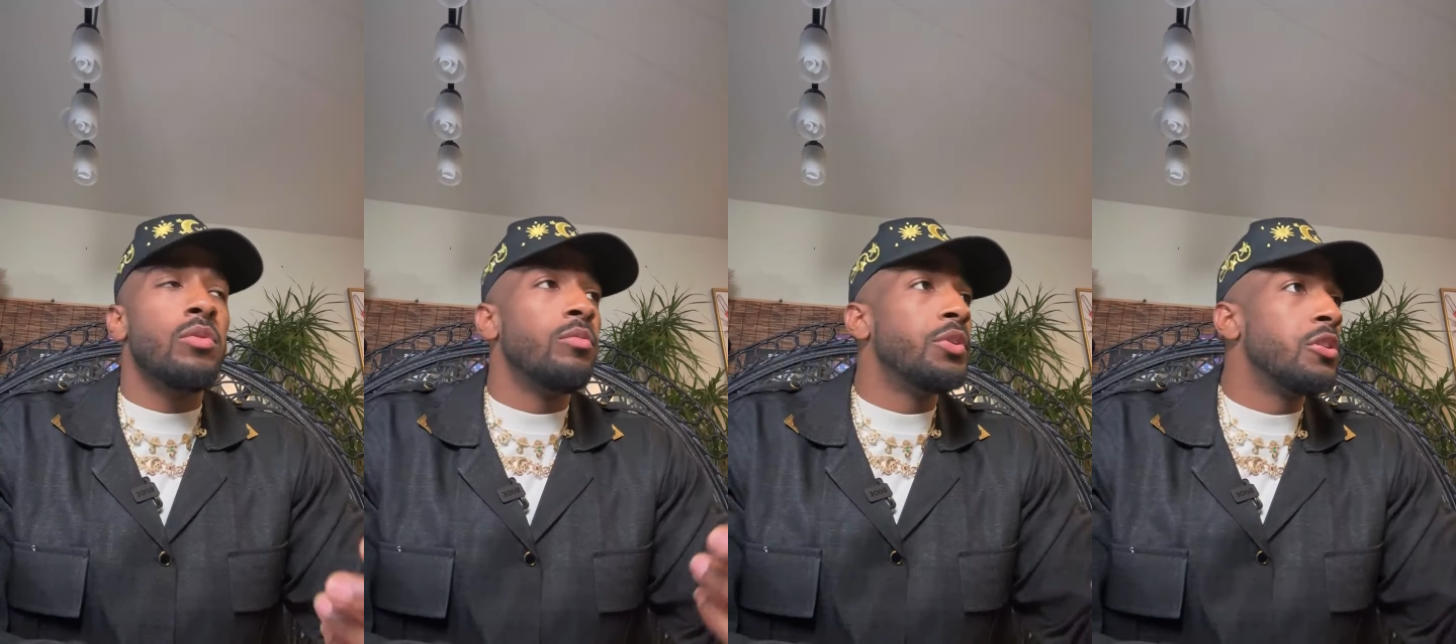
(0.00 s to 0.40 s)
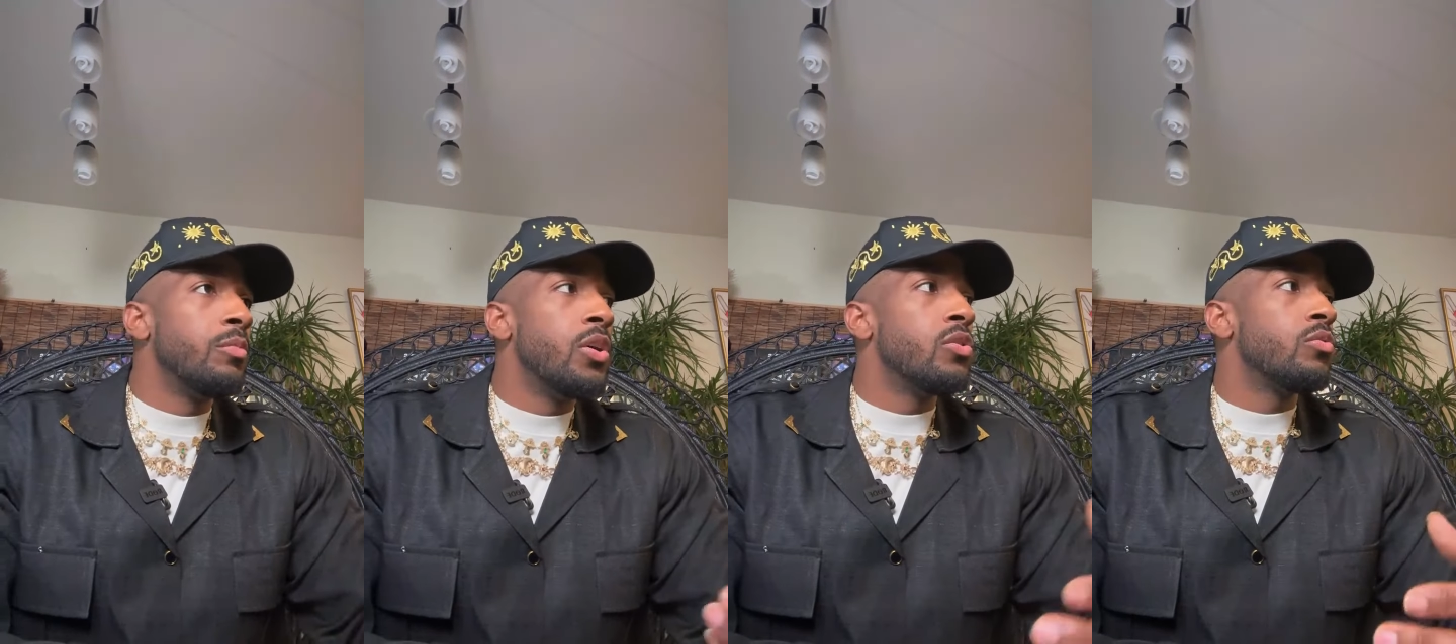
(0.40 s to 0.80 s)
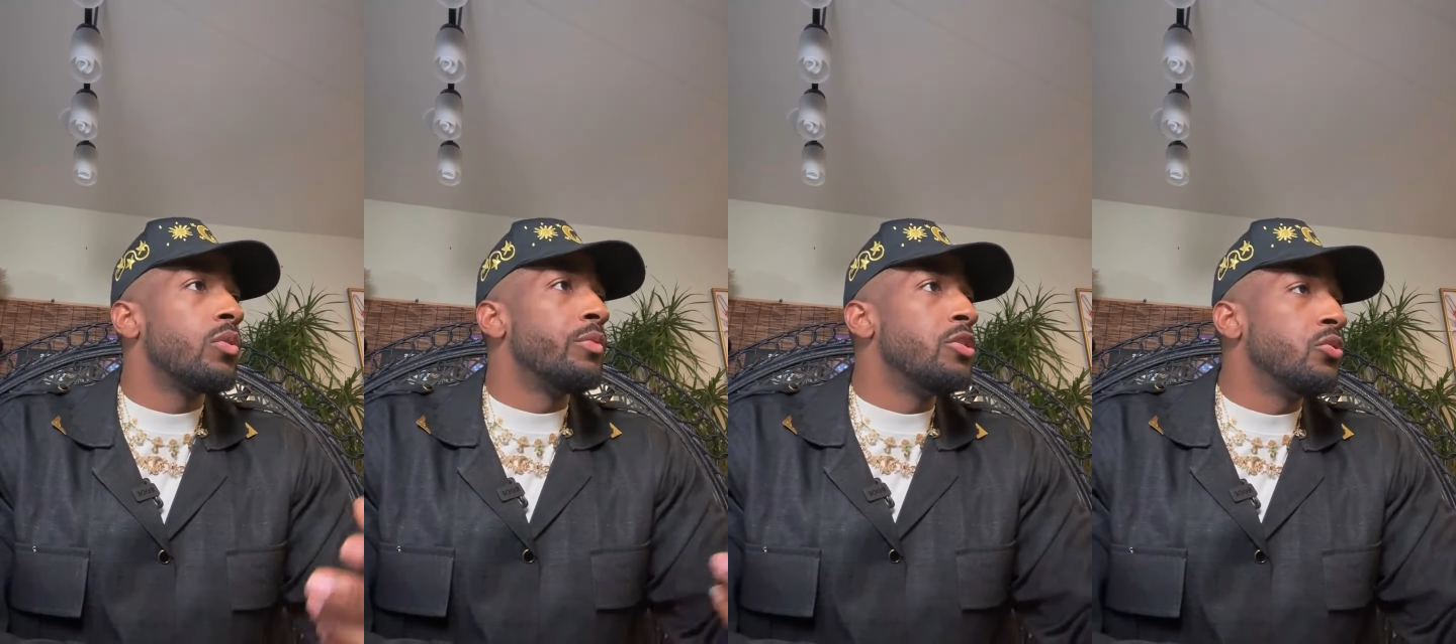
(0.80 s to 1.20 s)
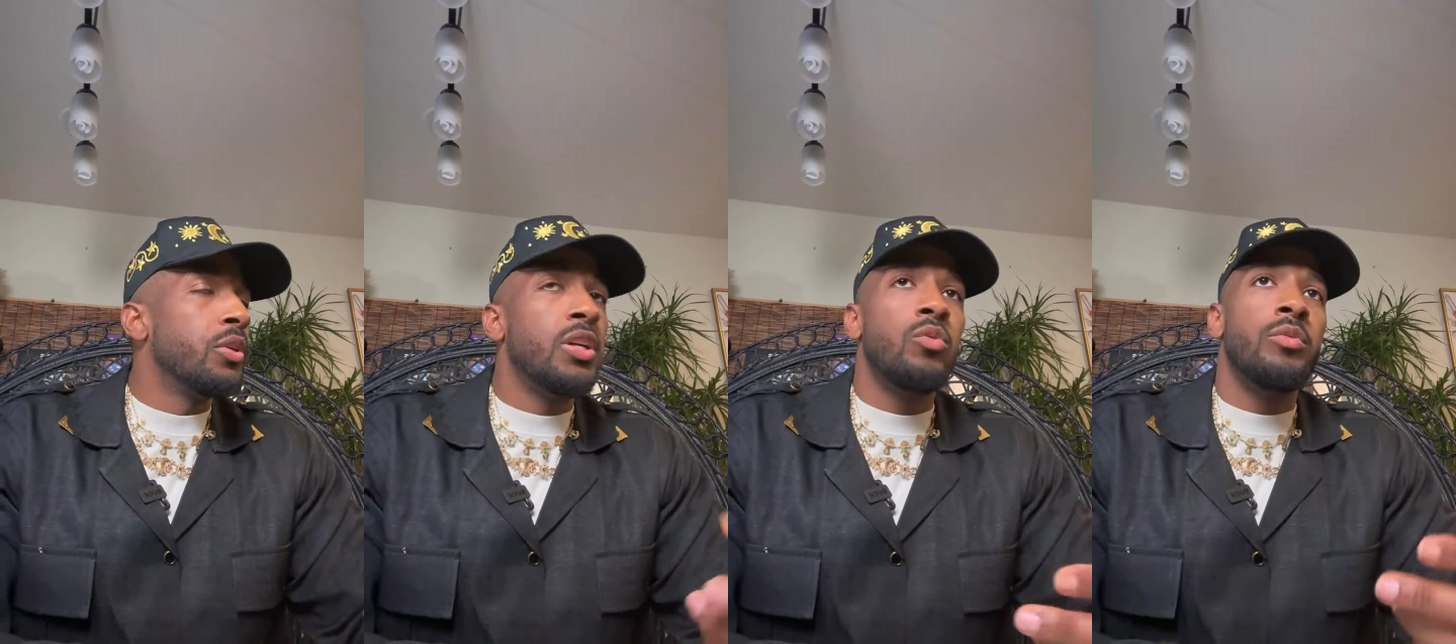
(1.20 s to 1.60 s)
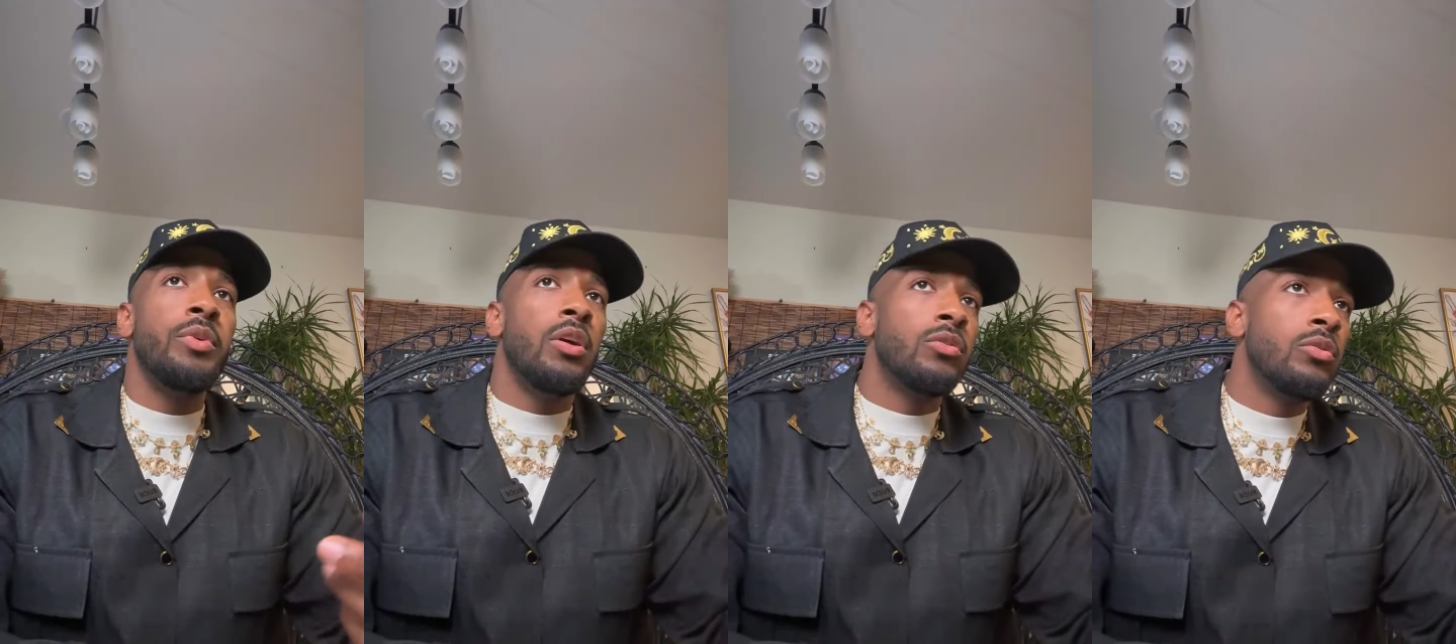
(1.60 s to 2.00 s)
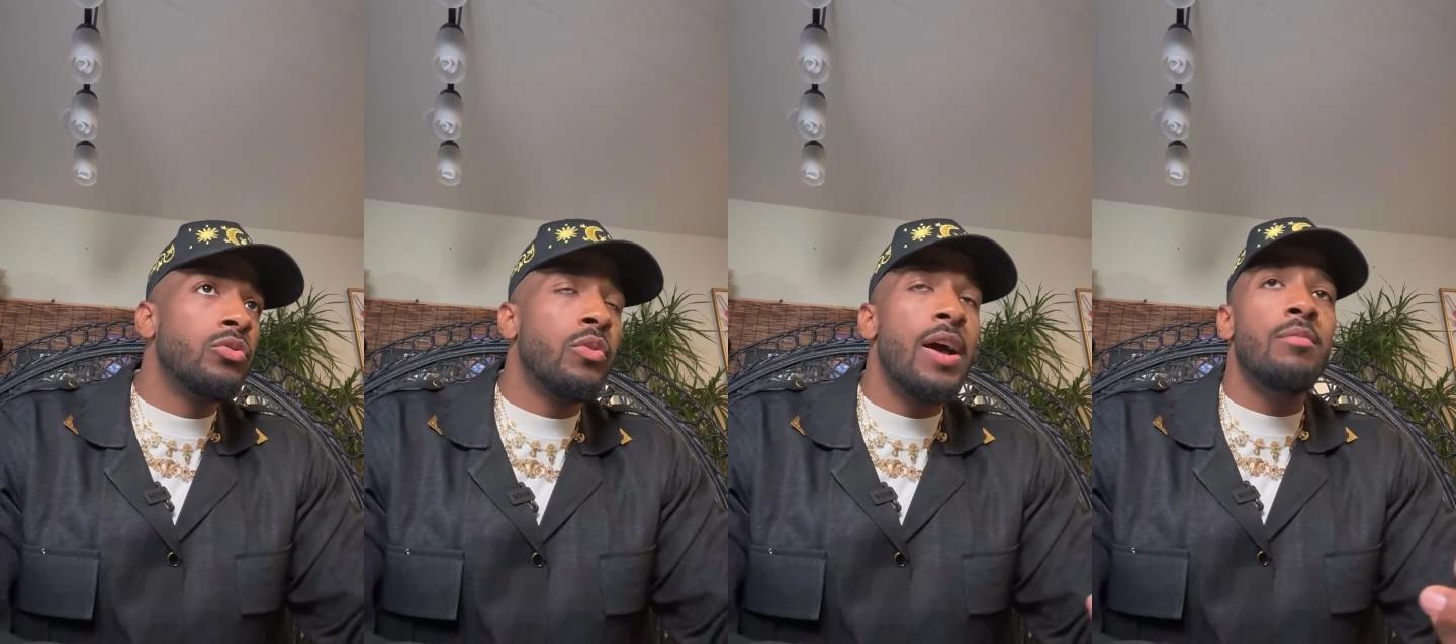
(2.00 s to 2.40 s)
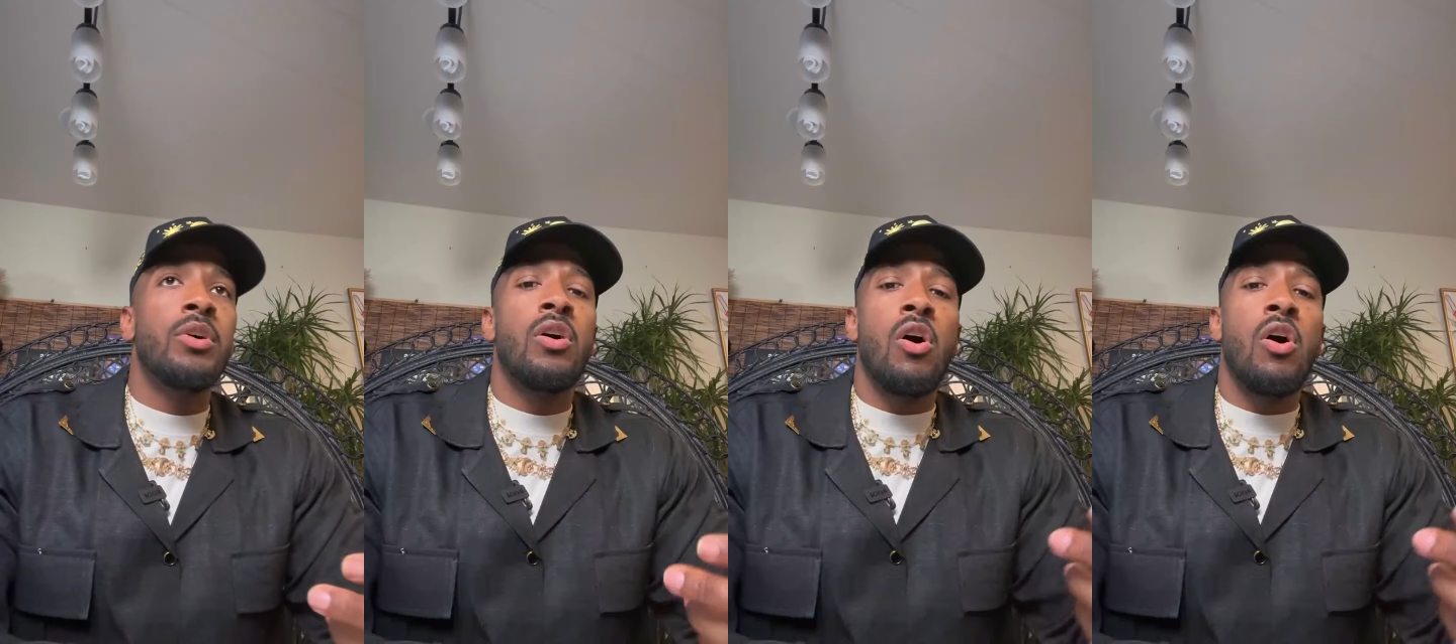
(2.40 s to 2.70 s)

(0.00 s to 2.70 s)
When we smoke, when we drink, when we go through trauma,